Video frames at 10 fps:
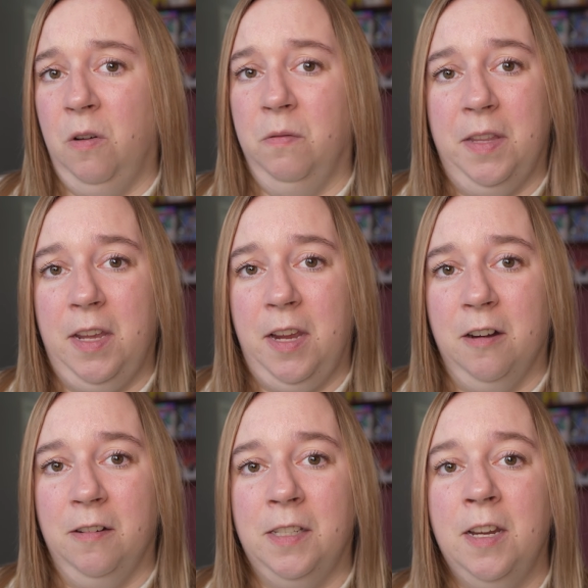over the
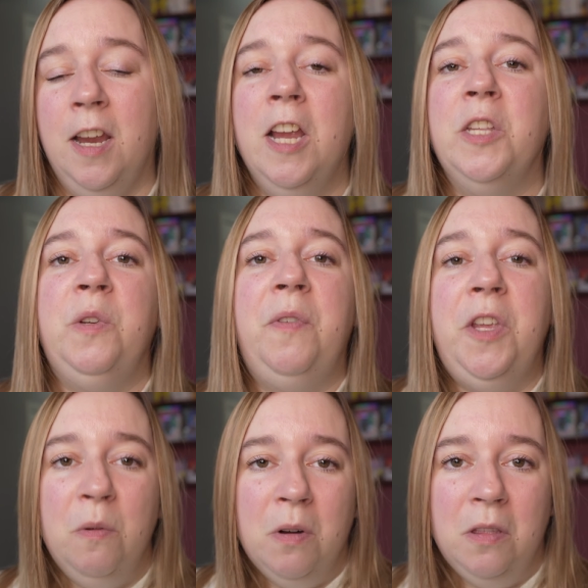years. So if
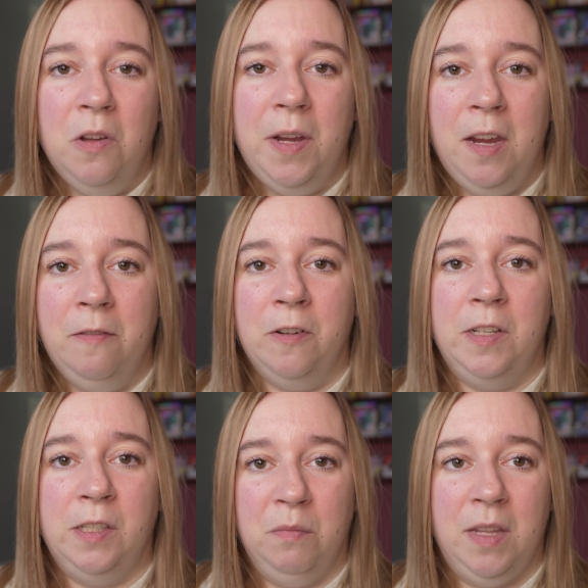you are looking for
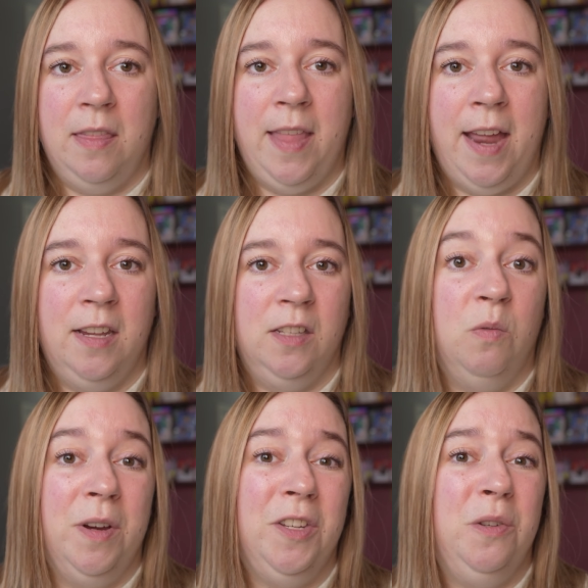something that is
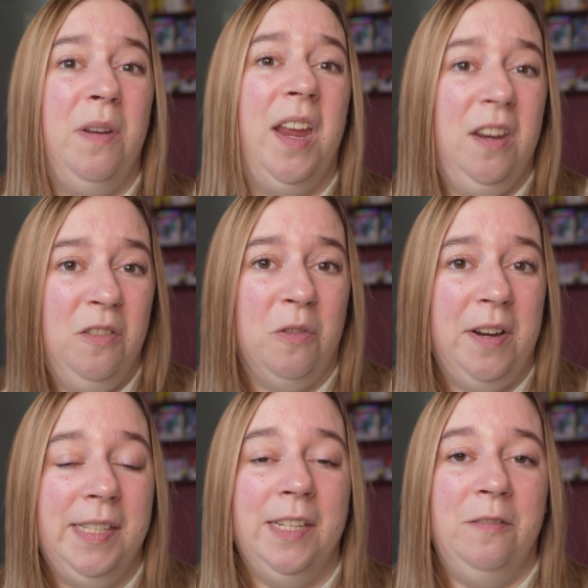going to
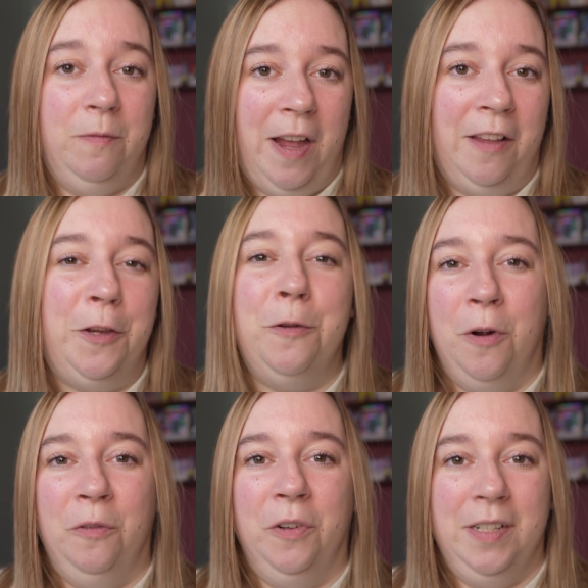increase in value
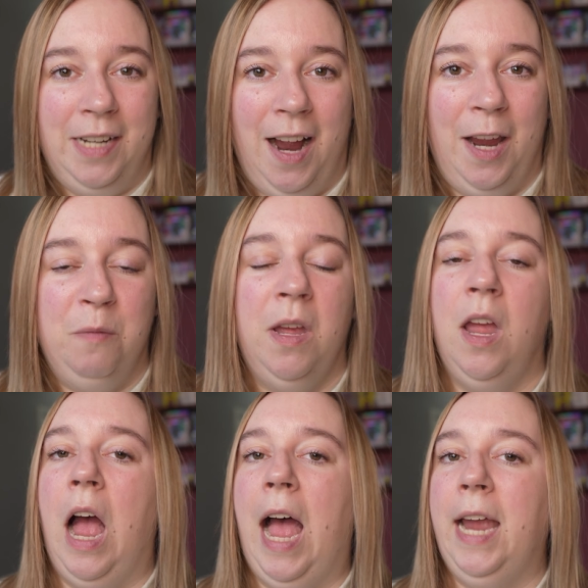over time,
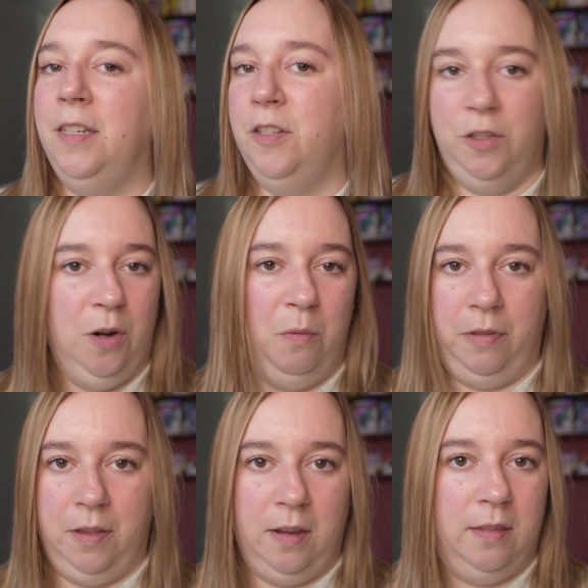I don't
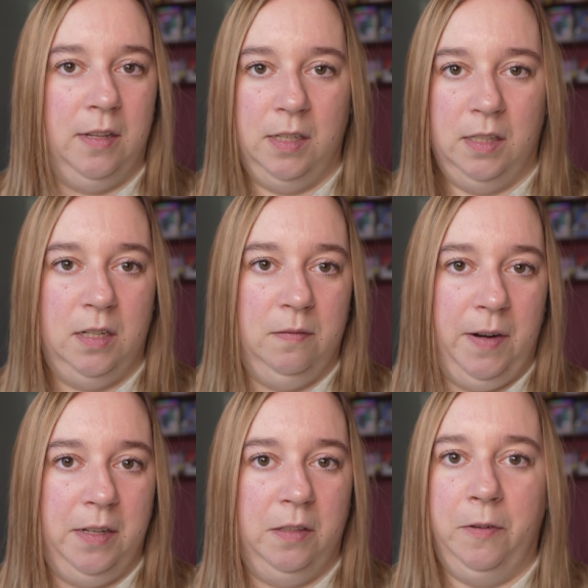think this is the
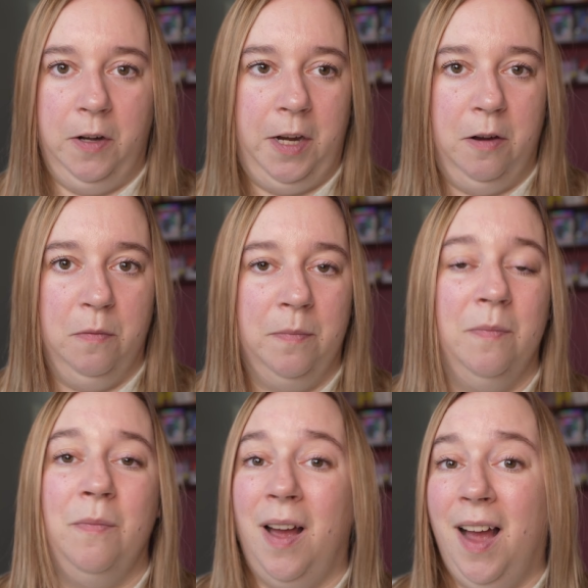device for you.
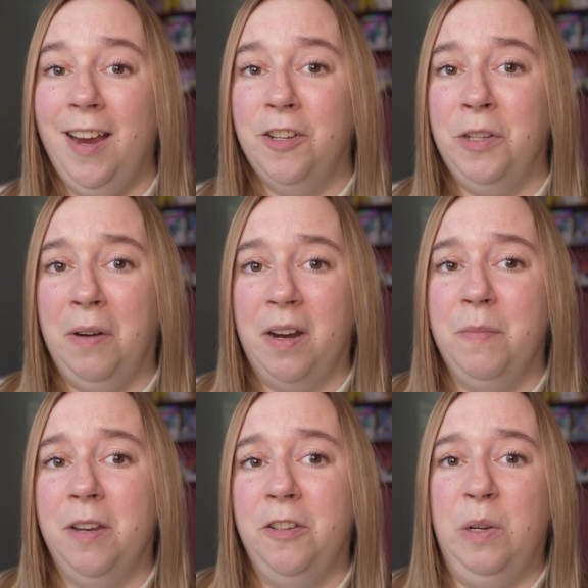I actually
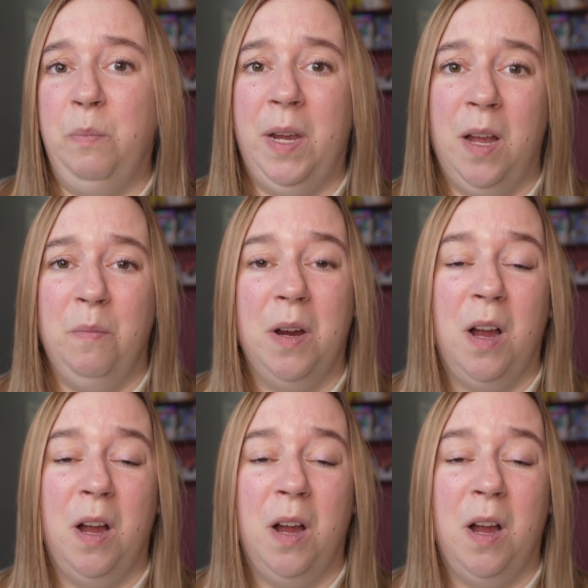recommend you to pick up a